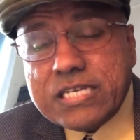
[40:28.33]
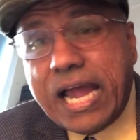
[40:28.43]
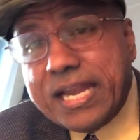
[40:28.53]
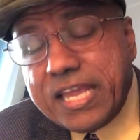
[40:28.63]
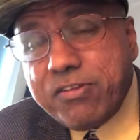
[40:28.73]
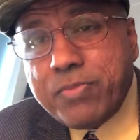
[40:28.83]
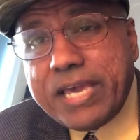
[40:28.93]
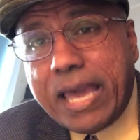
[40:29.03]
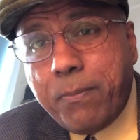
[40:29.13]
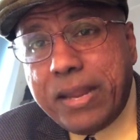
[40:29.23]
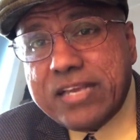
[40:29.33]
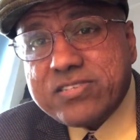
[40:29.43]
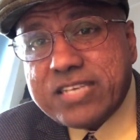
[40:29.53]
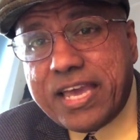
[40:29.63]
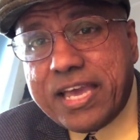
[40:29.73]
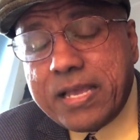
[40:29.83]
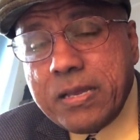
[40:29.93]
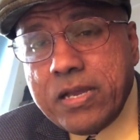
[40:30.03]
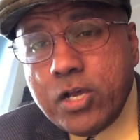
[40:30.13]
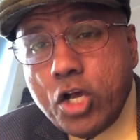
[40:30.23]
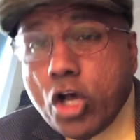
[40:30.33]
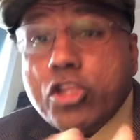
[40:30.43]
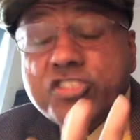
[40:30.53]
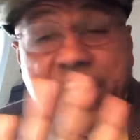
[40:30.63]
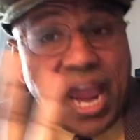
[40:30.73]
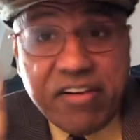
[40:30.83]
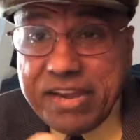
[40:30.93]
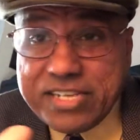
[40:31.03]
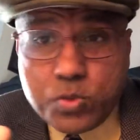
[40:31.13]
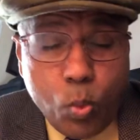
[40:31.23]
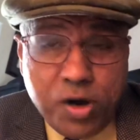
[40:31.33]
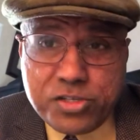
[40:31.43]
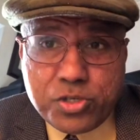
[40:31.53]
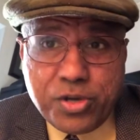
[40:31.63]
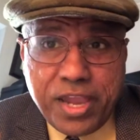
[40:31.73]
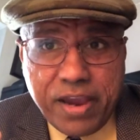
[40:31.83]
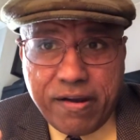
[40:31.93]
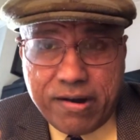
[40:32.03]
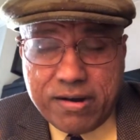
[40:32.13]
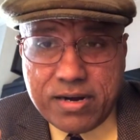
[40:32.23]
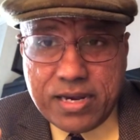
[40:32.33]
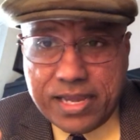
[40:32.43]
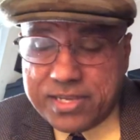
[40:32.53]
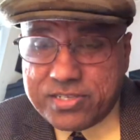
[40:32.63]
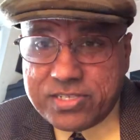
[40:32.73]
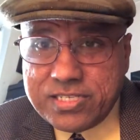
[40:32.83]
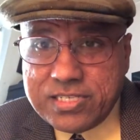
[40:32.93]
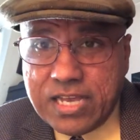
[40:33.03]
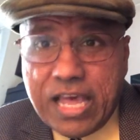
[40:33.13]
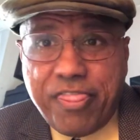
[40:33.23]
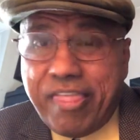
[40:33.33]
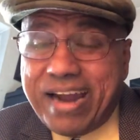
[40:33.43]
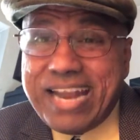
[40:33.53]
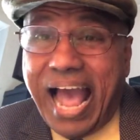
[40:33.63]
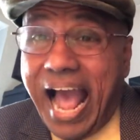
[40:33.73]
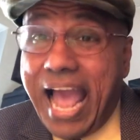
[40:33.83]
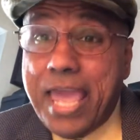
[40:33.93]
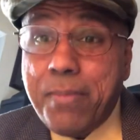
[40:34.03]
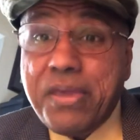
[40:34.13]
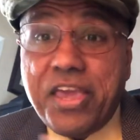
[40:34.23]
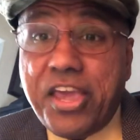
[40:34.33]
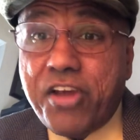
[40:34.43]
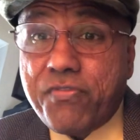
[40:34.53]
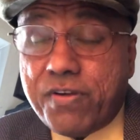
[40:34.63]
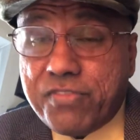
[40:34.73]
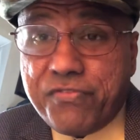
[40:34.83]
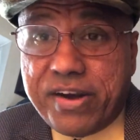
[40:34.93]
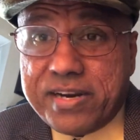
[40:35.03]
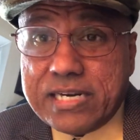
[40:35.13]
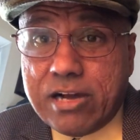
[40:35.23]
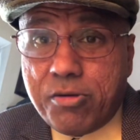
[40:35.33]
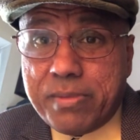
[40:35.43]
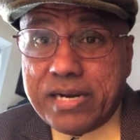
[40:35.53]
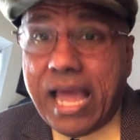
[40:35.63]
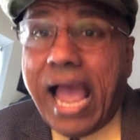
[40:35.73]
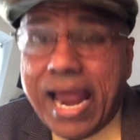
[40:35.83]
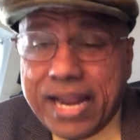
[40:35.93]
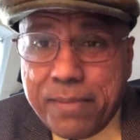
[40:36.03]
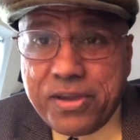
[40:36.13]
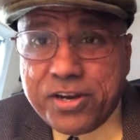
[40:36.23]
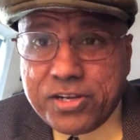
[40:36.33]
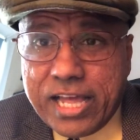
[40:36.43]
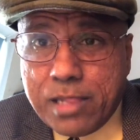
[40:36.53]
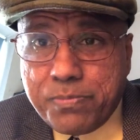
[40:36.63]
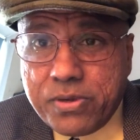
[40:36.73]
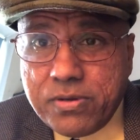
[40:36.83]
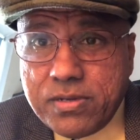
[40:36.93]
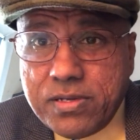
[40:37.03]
and he will be campaigning saying, the scariest words to hear is that I am here from the federal government and I'm here to help you.